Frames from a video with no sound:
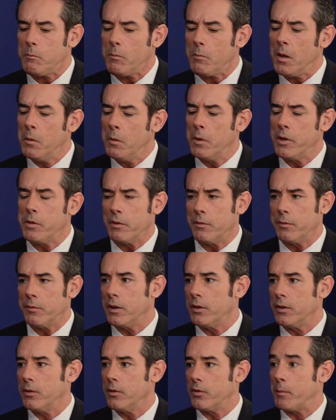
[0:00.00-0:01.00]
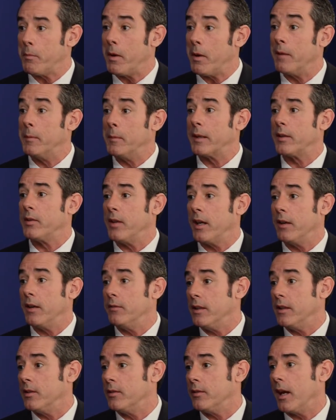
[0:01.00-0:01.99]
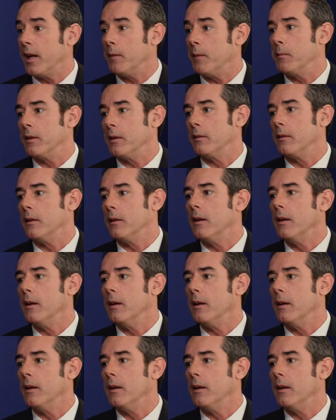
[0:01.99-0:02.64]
what's referred to as a public safety statement,